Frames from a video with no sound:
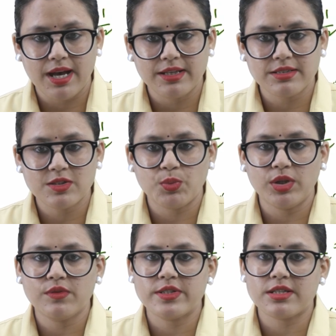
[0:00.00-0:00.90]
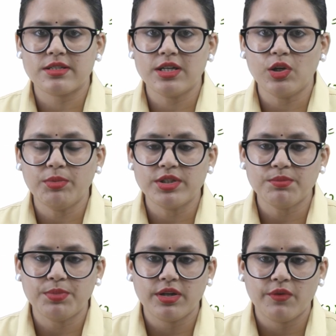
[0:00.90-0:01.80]
at a speed of 60
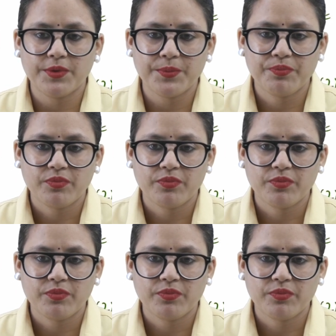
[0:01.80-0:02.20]
km per hour.